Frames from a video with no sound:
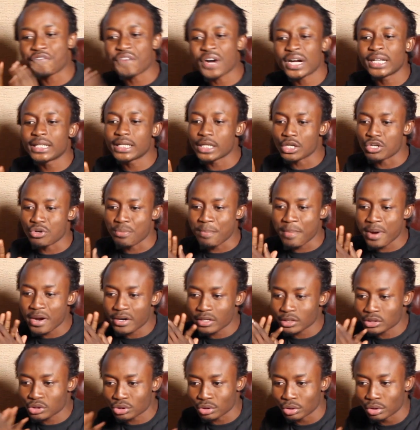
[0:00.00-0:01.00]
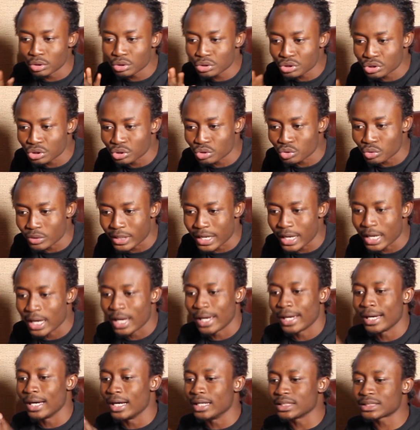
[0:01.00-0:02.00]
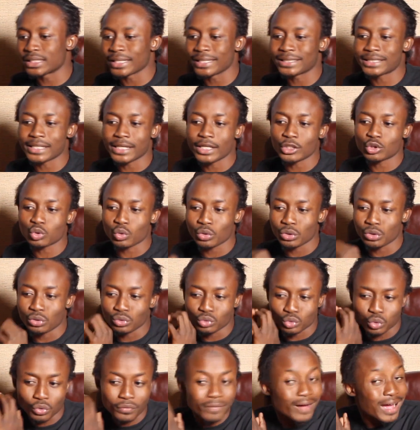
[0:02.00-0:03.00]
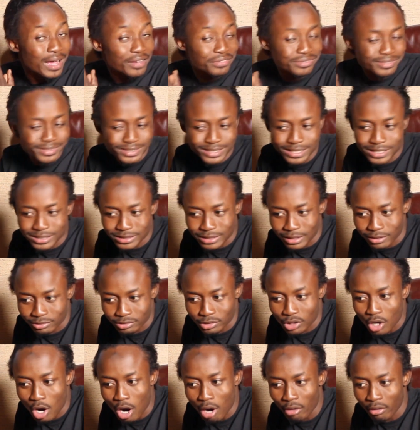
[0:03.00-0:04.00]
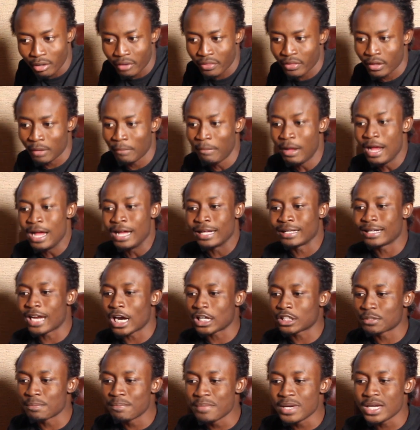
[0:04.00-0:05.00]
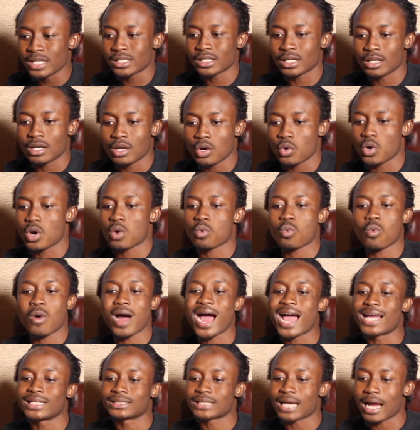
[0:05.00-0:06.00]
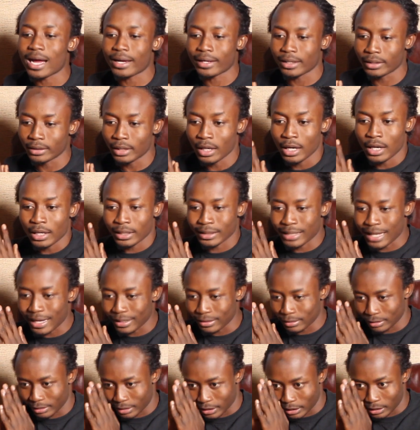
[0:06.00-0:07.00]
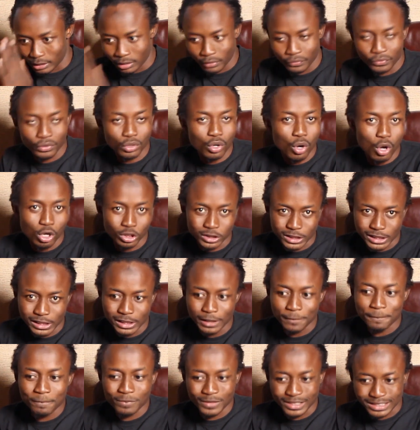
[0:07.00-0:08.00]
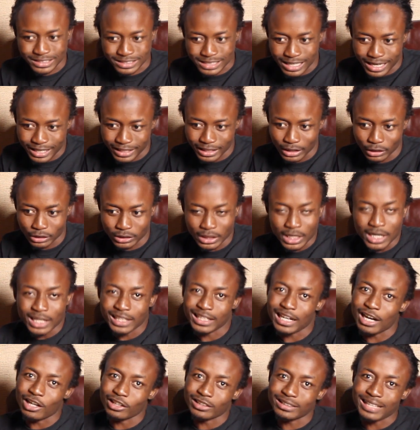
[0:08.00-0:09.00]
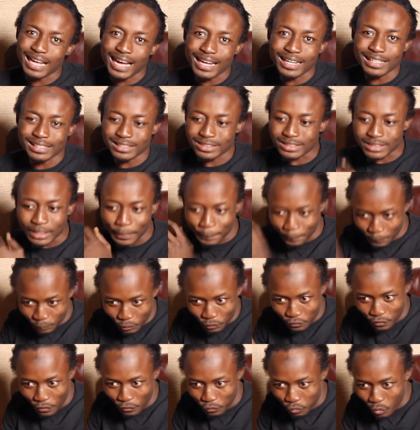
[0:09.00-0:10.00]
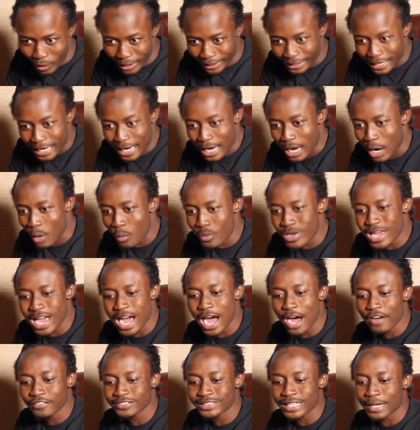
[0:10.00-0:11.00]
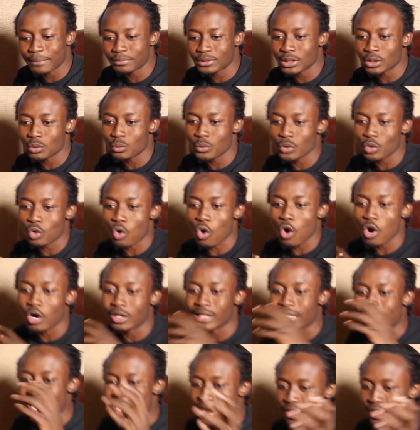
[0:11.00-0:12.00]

find a numeric solution to the SHA-256 algorithm that meets a network-wide target, that the difficulty target. Now that is the proof of work. And we have something we call